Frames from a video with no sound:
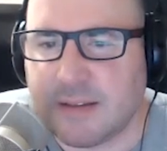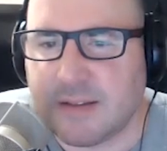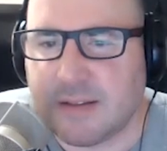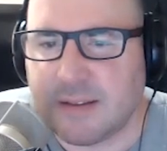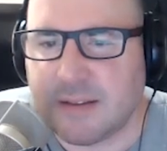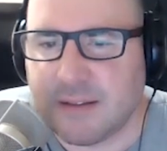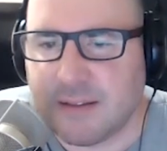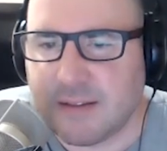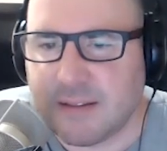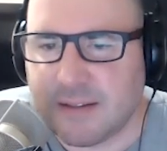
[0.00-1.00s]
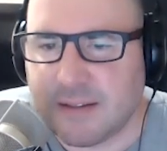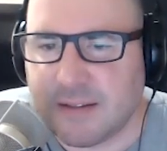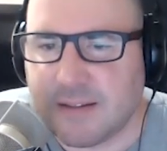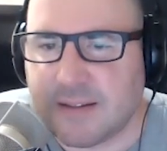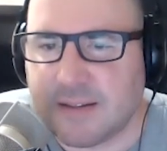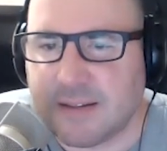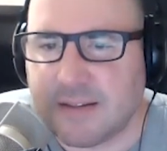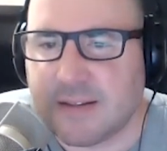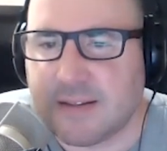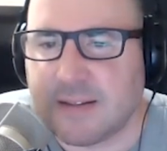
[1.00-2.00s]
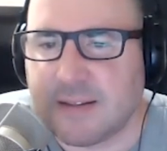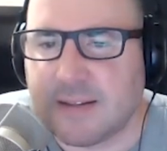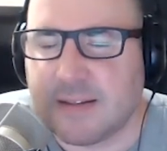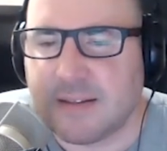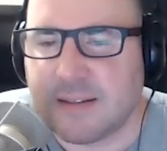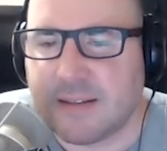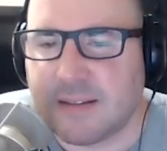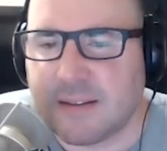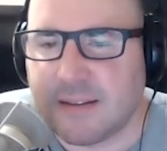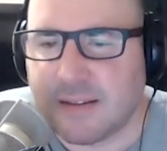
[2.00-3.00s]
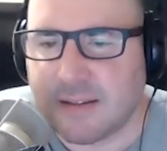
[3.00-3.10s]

(not speaking)